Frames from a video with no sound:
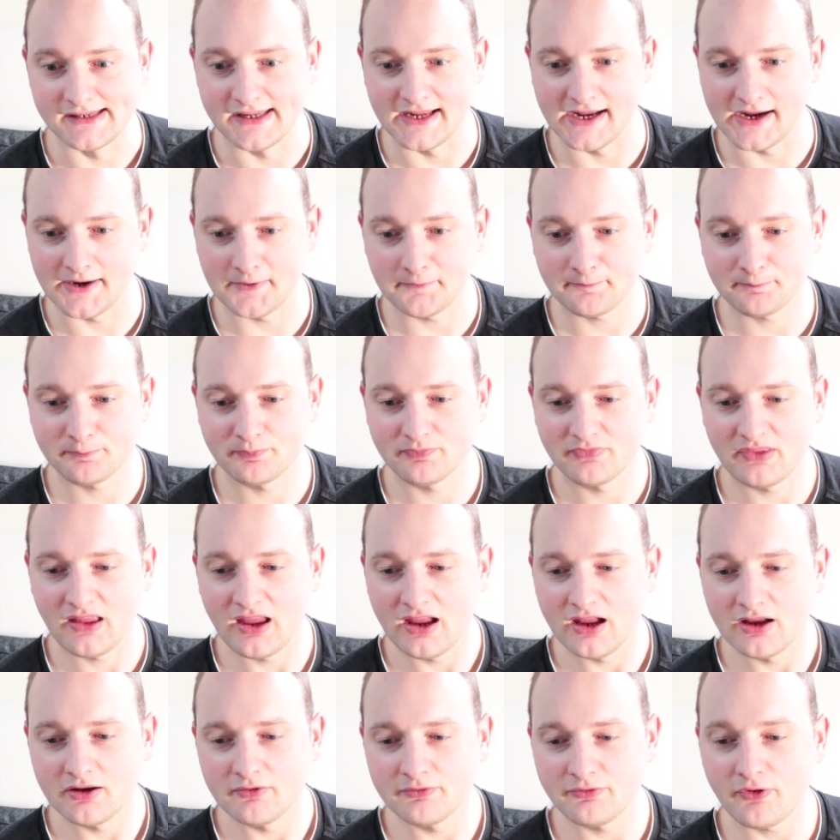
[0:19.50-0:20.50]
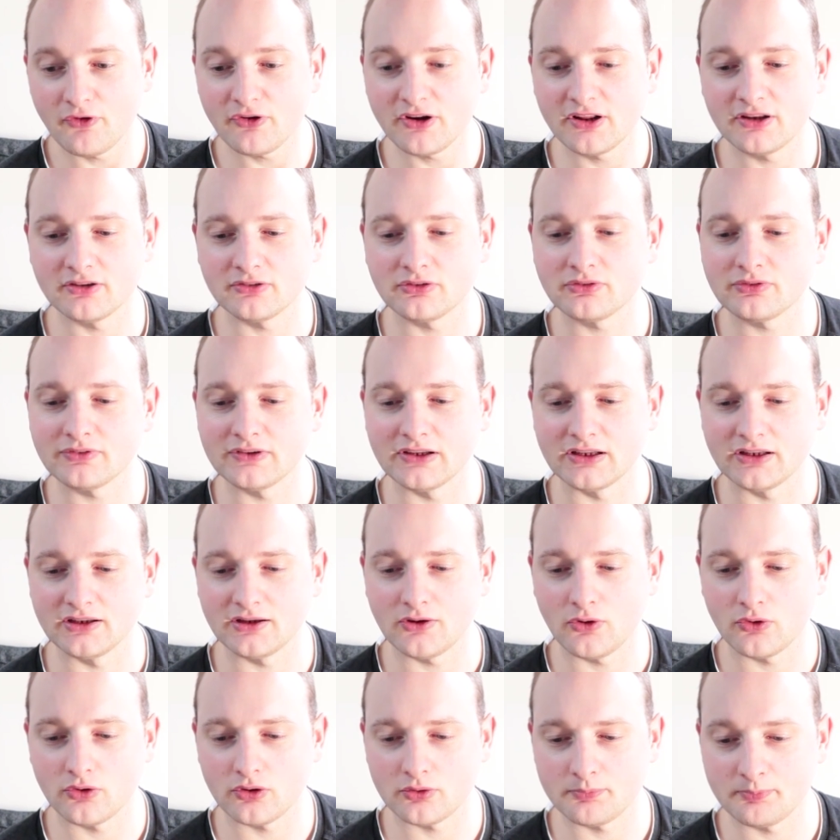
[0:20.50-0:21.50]
Yeah. Phone
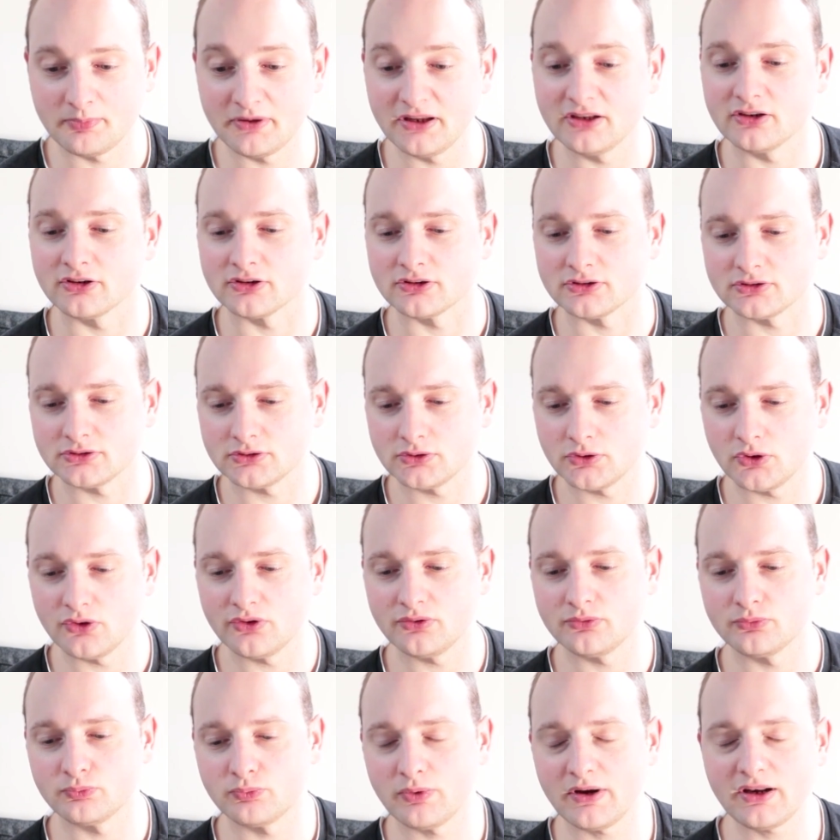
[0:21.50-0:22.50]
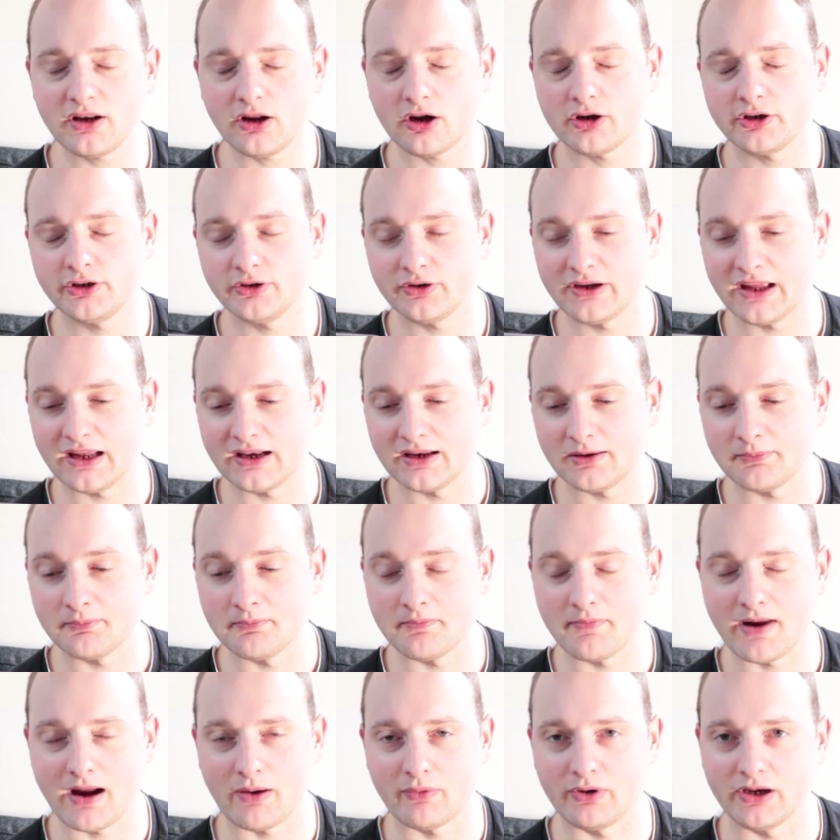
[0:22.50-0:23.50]
industry or Peter. When are you
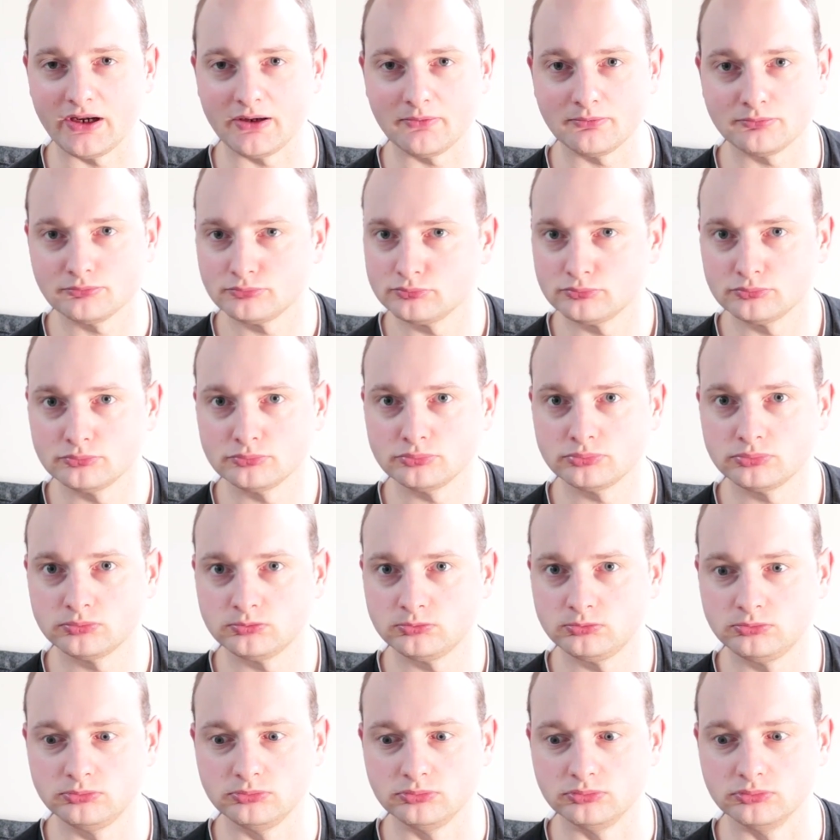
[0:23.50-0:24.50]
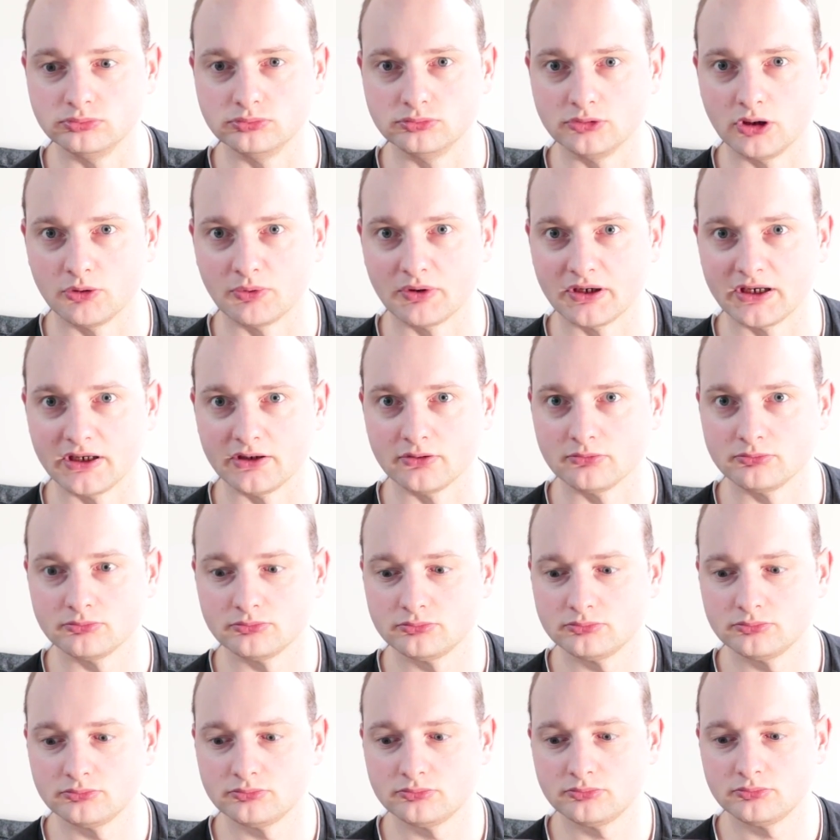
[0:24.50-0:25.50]
getting married? No idea.
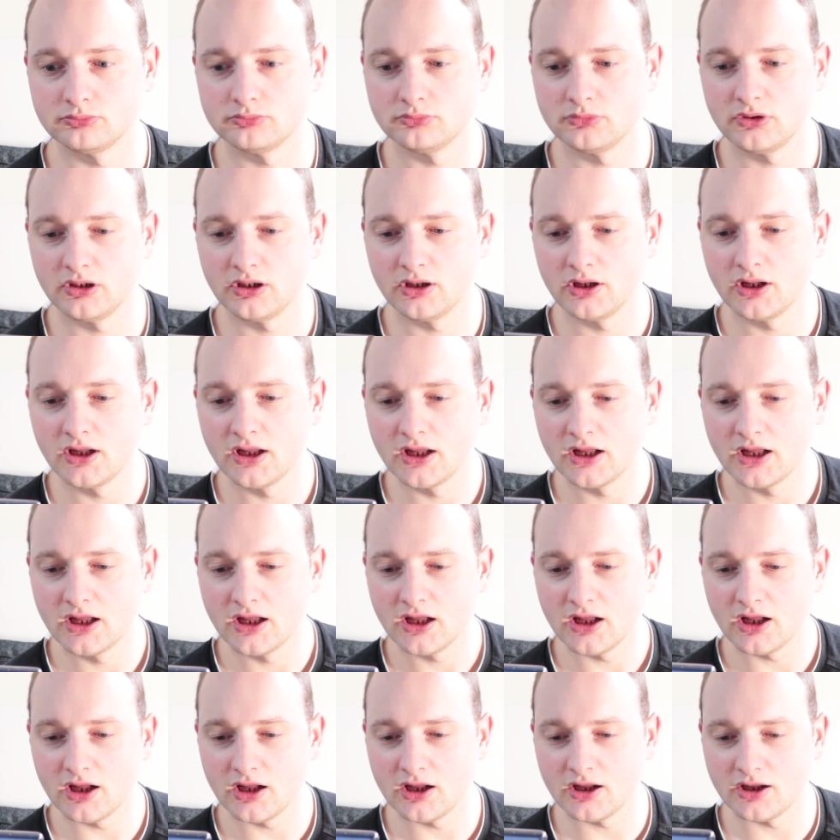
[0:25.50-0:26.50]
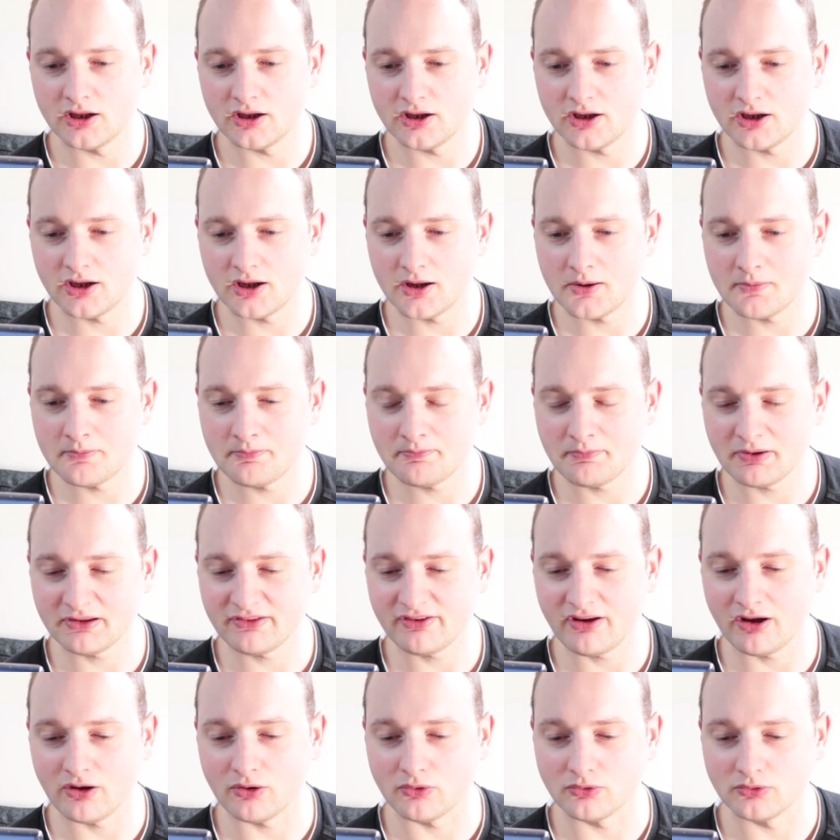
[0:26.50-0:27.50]

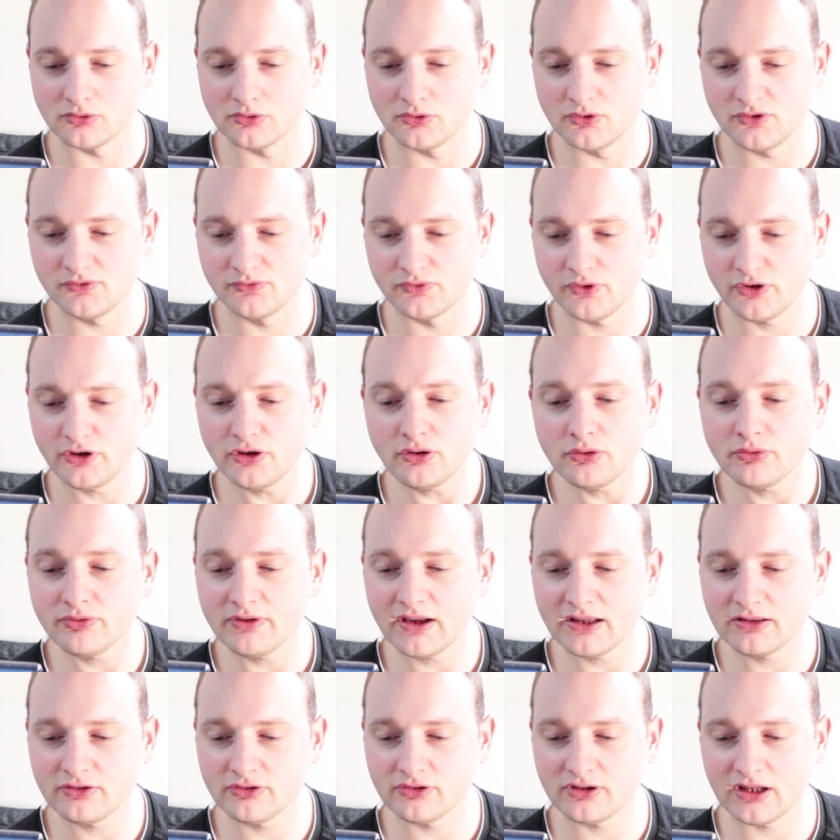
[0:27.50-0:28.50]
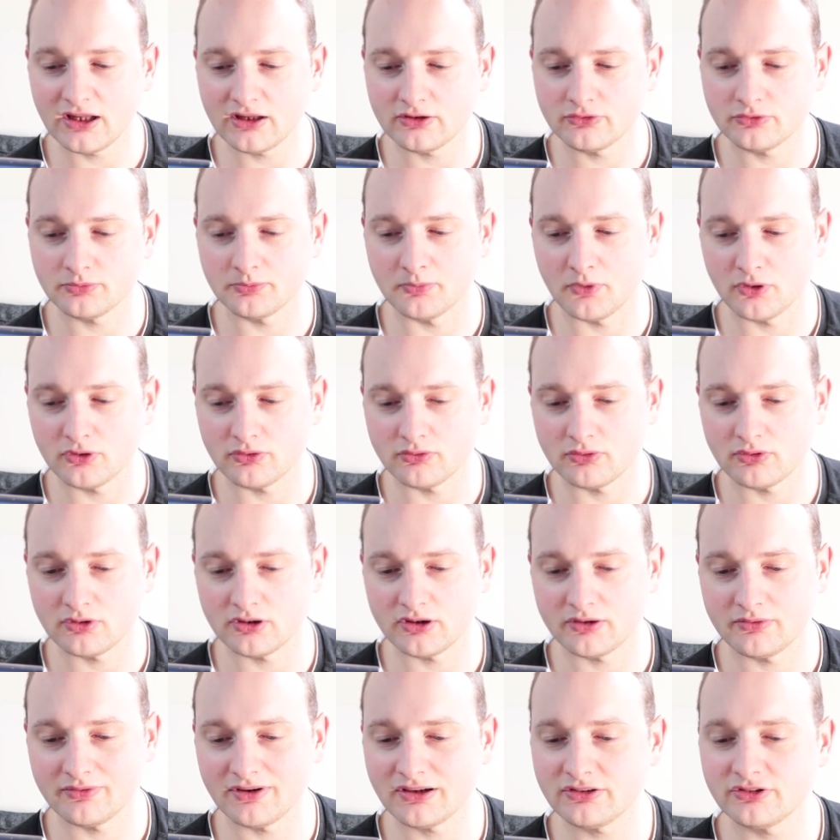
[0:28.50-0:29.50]
Patel, will you create today's
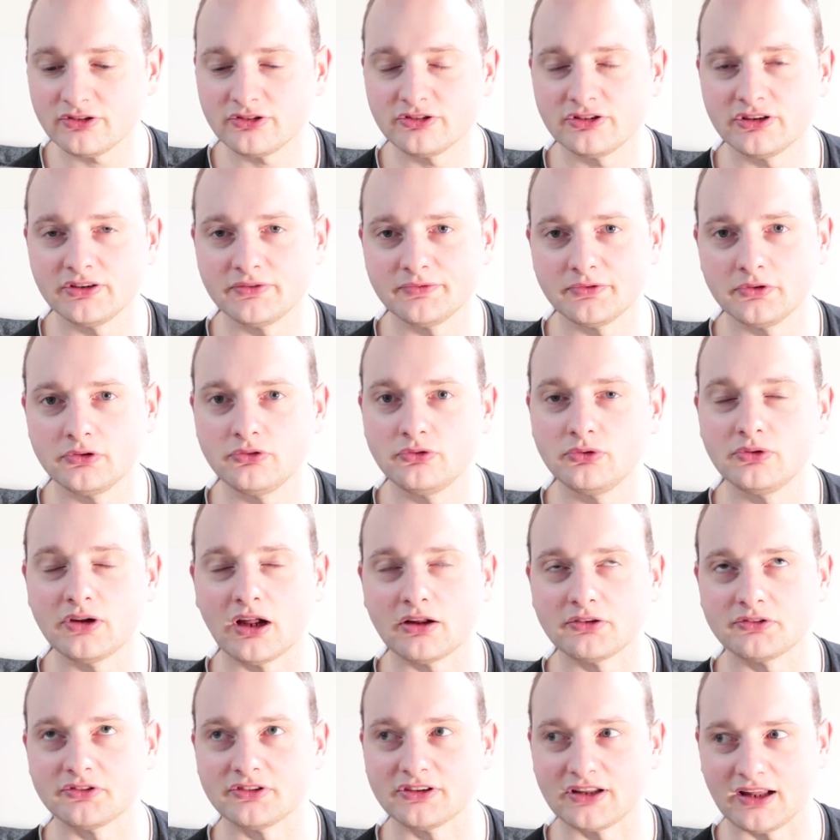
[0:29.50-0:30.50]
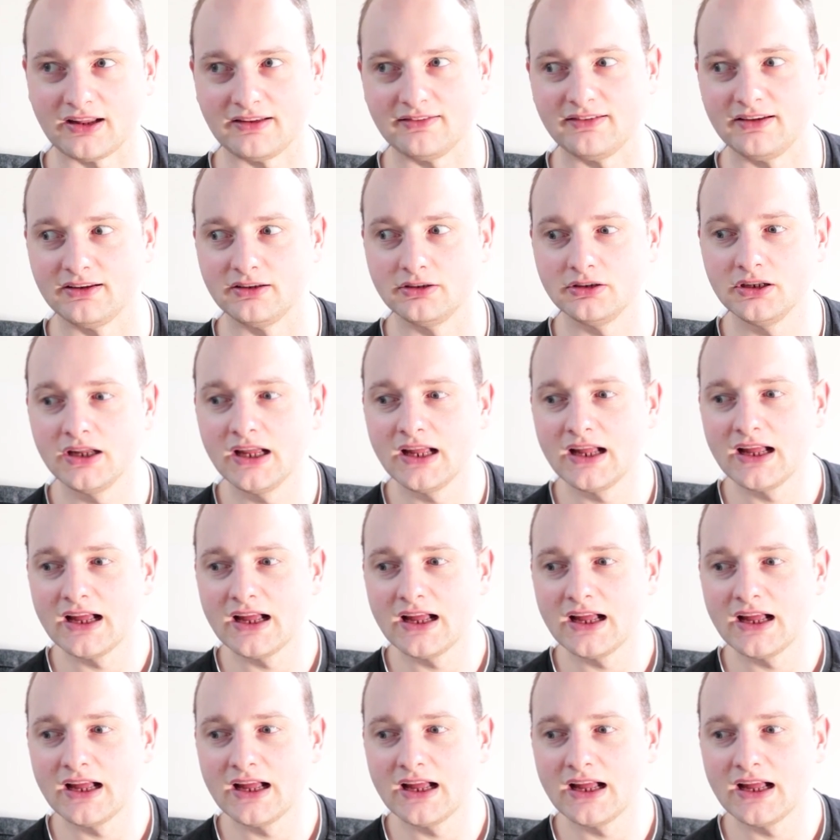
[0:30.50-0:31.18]
Motorola Razr C for 2019?